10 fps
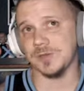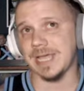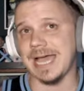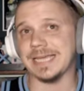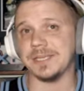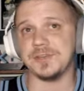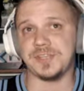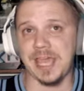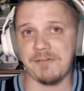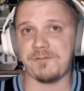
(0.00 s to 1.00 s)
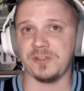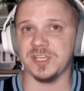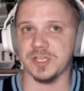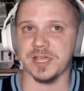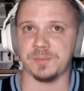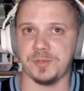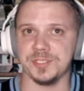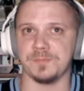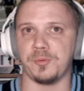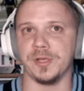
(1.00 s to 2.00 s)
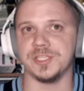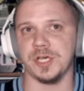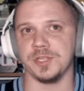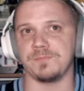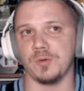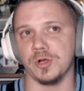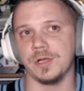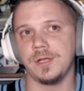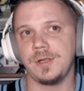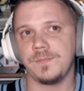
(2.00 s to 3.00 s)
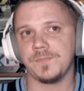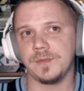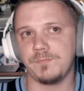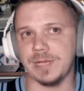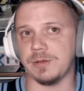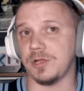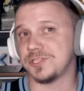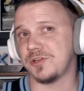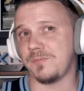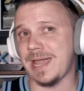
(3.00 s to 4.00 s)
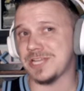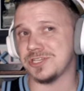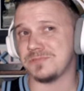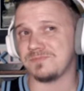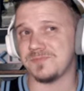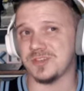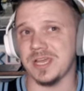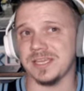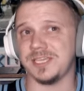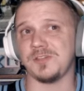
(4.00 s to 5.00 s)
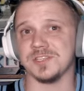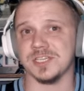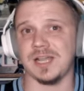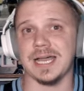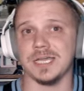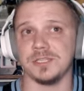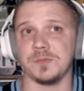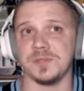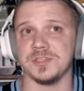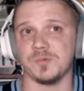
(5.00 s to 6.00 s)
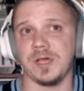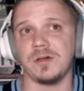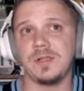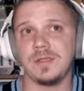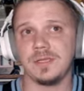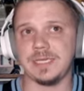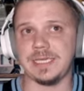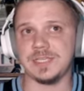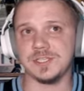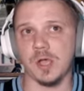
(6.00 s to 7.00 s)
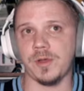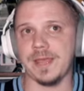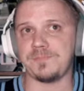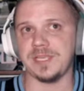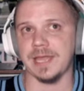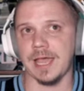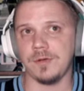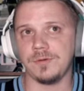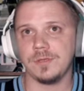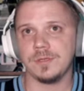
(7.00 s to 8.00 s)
Yakin definitely trying to put some points on the board. And I would also imagine trying to kill this clock a little bit as well. He's going empty now.